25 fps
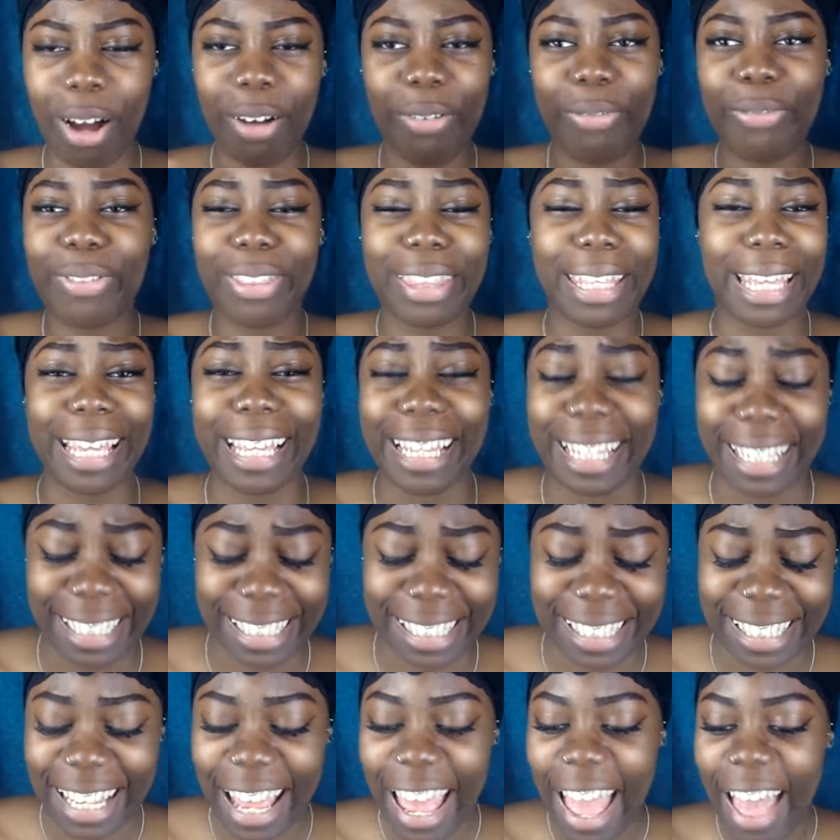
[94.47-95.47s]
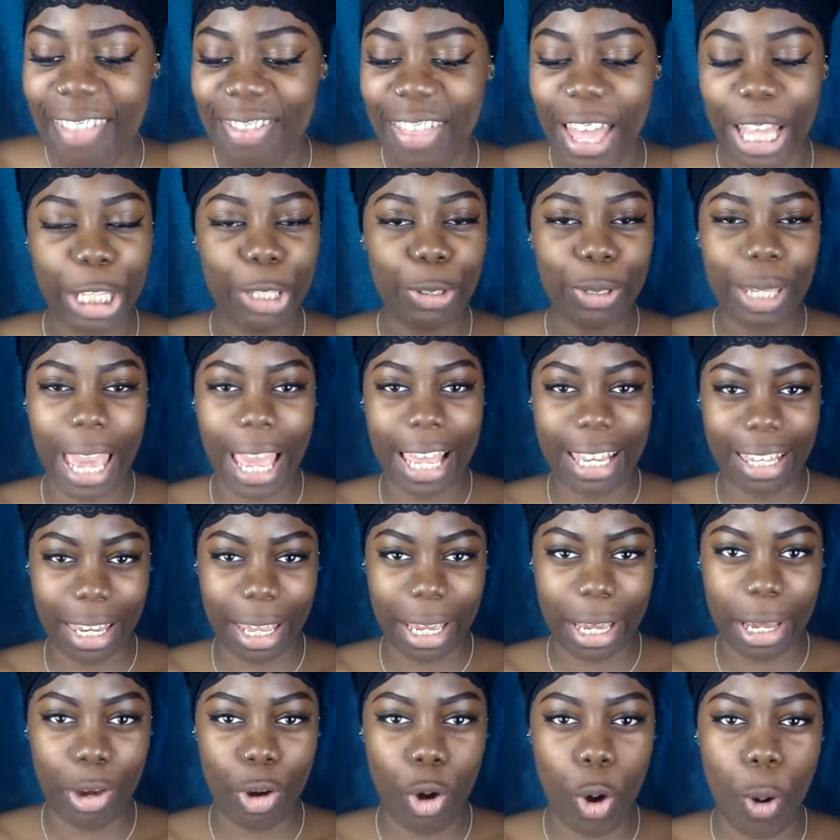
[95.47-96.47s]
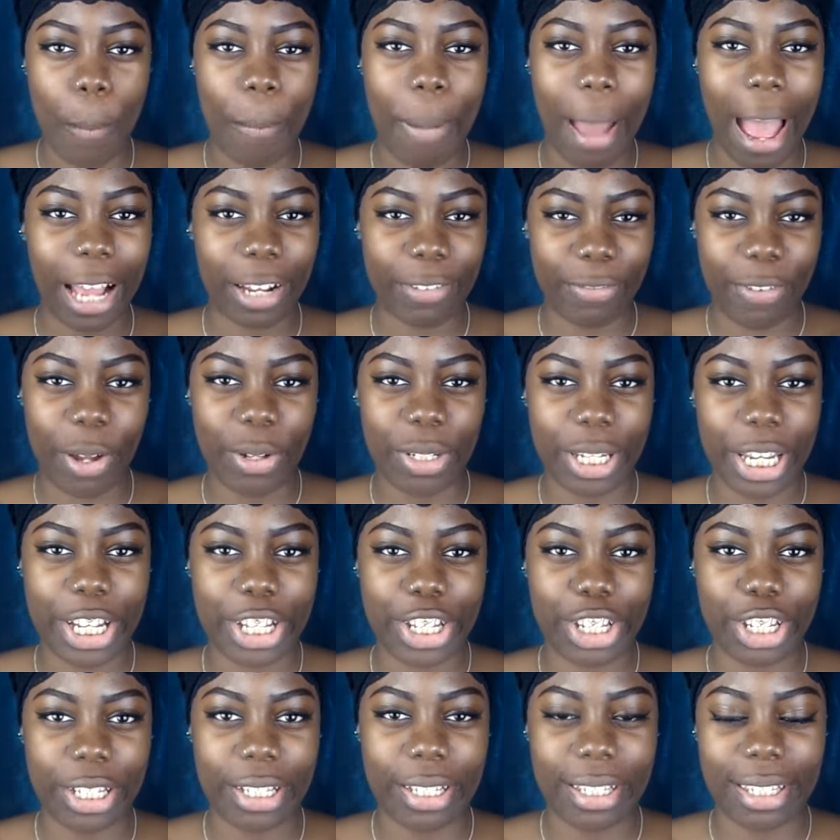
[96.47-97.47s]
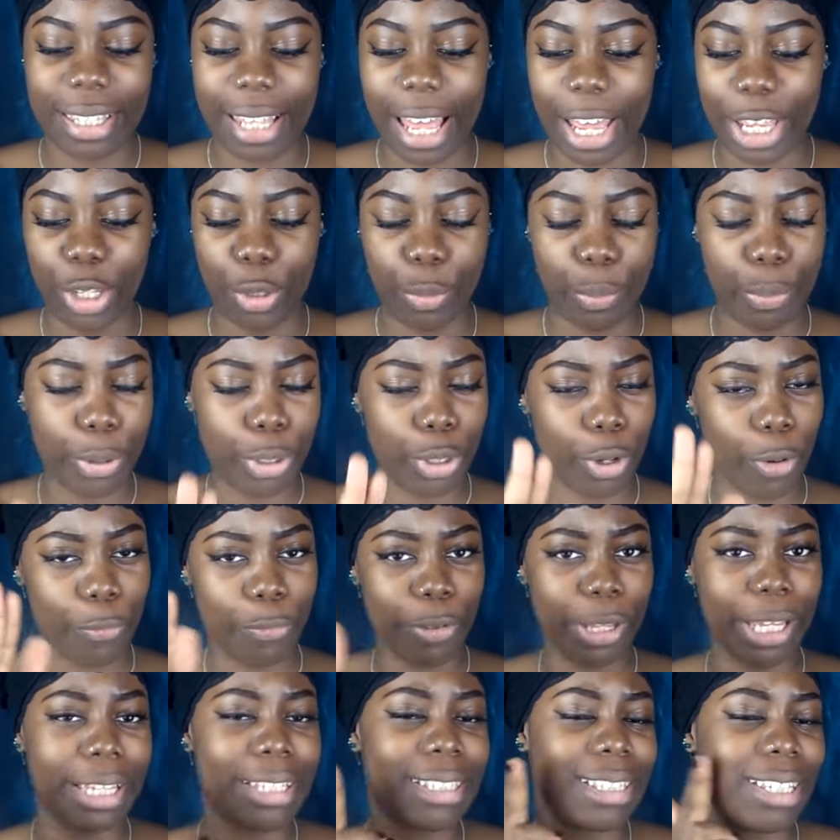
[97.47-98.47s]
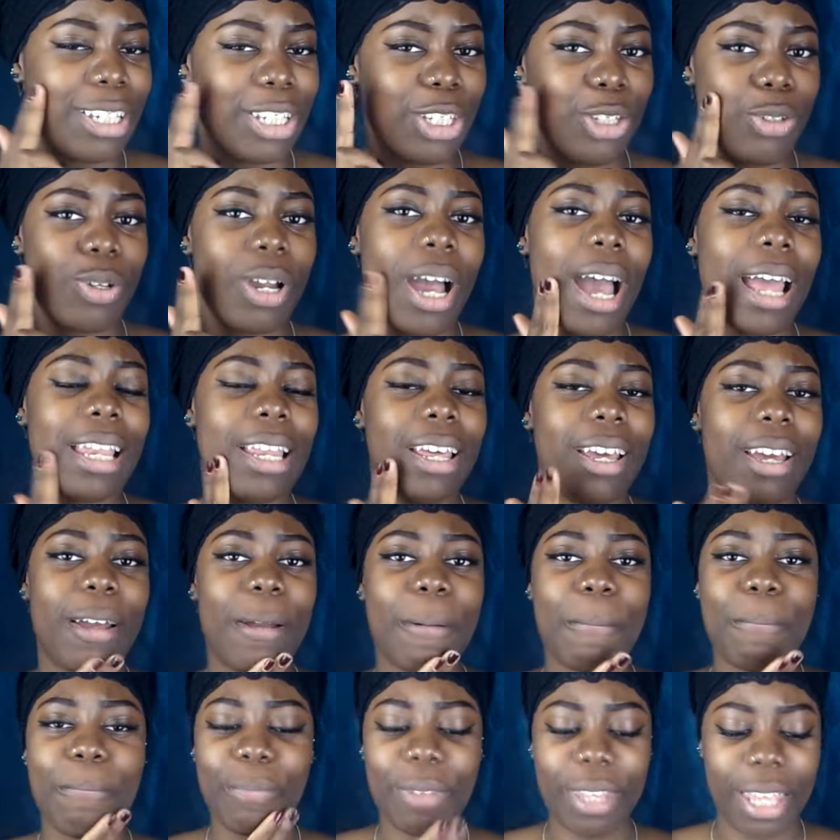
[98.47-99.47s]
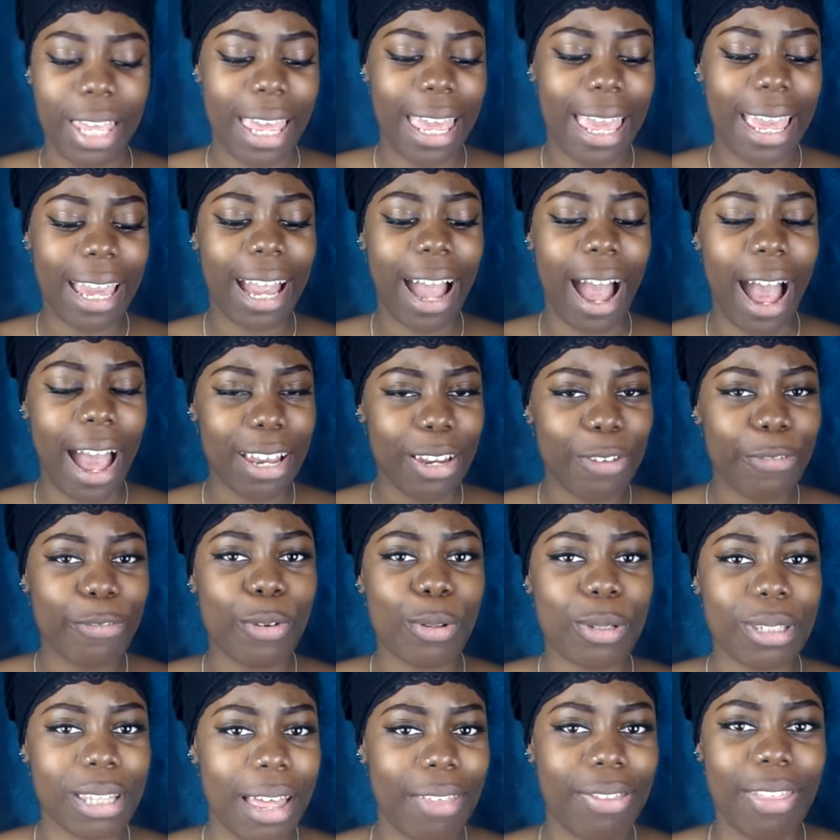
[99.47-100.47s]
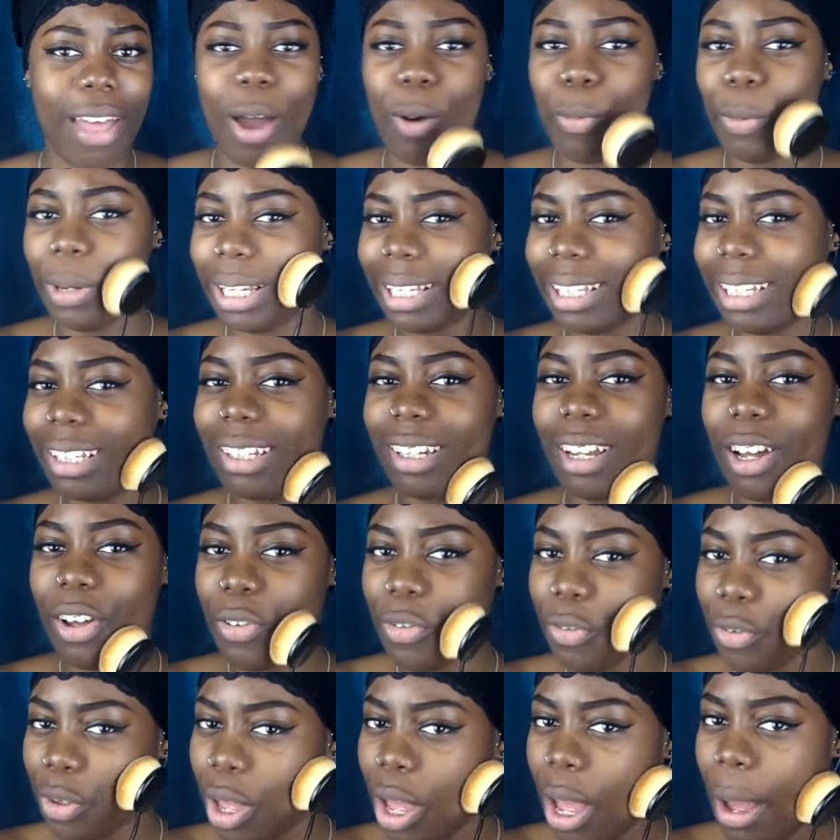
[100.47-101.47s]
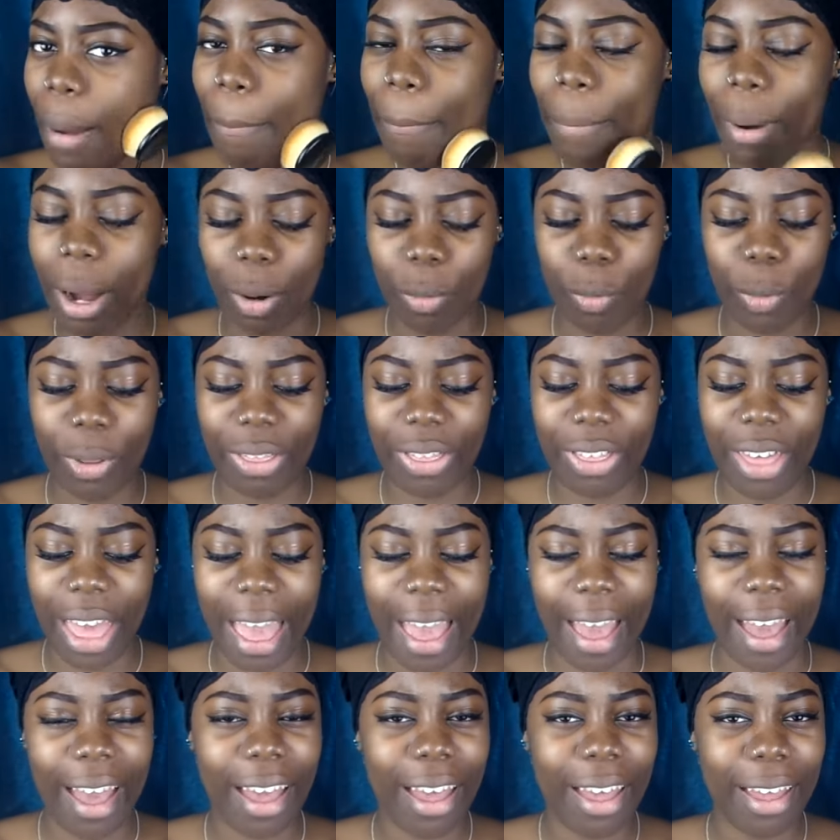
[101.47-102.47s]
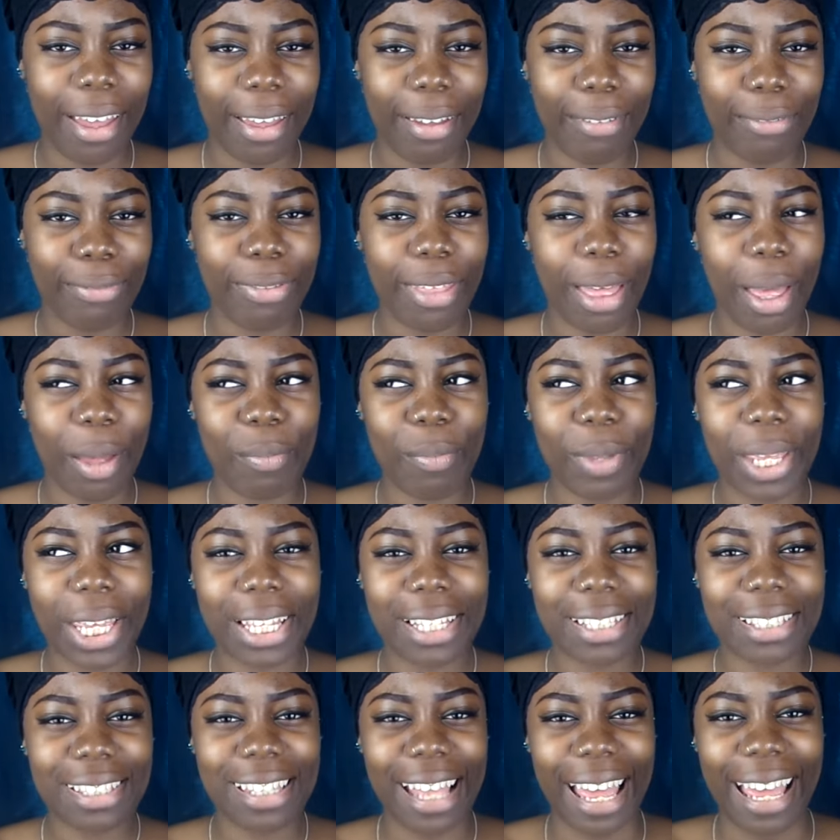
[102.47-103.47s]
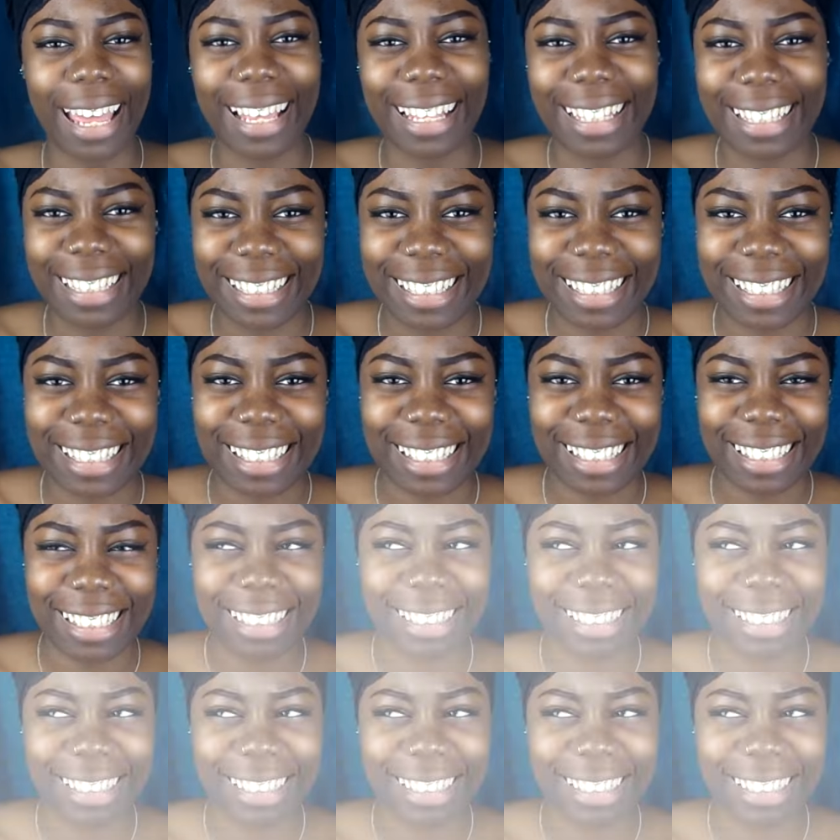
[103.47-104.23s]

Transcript: things that you get in like compact foundations that you put your fingers in and you kind of, it kind of feels like that, weirdly enough, but with hair, if that makes sense.